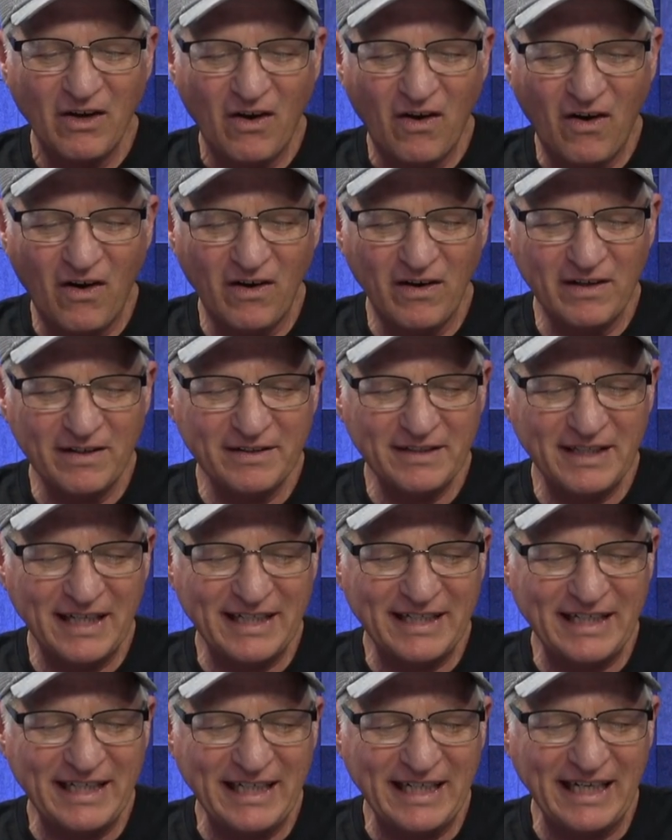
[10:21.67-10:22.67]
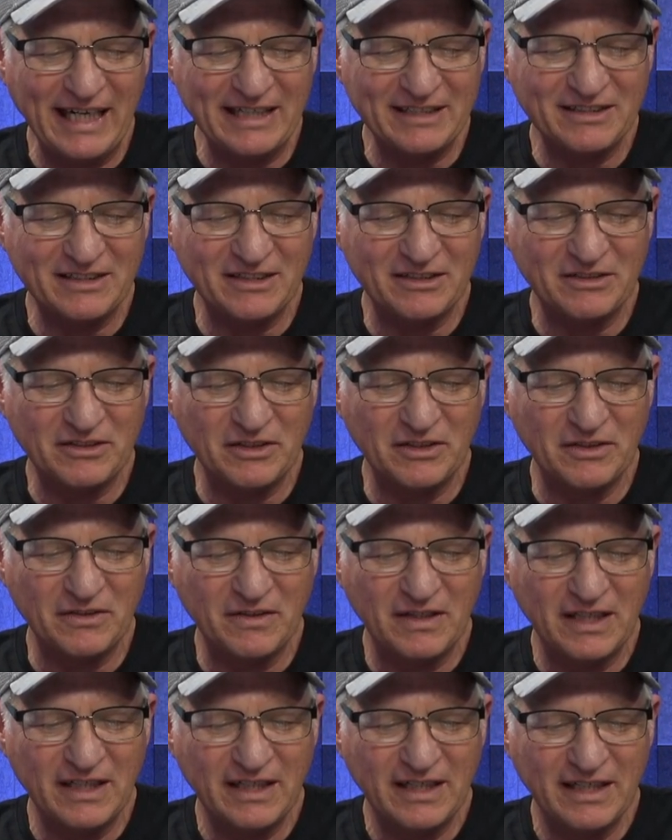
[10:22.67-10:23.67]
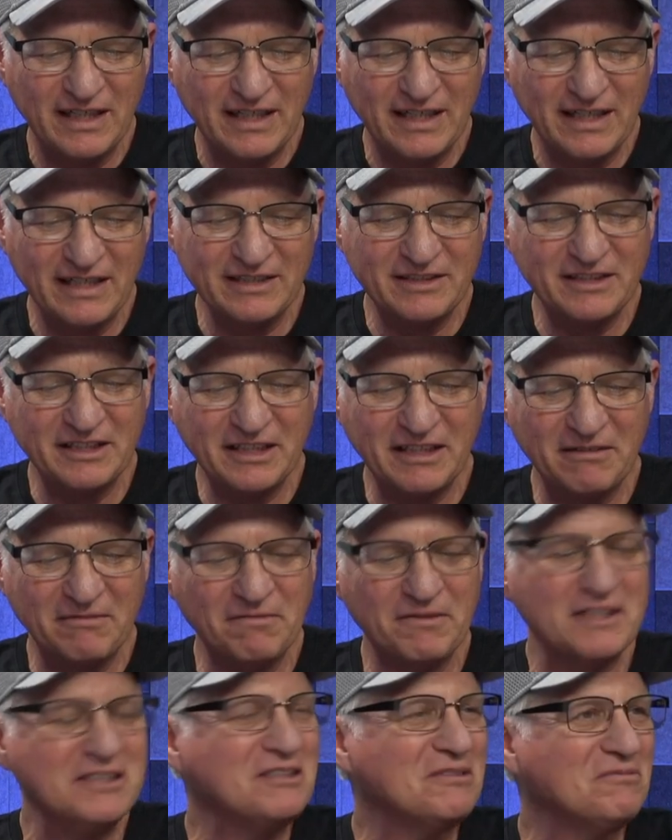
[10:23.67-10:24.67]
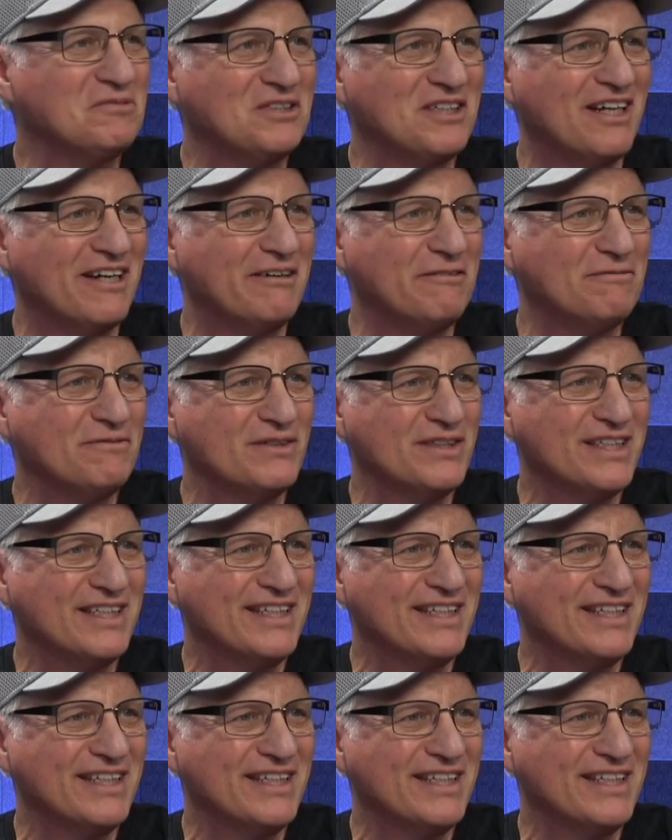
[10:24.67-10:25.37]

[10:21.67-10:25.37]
all that he has to do is to convince himself.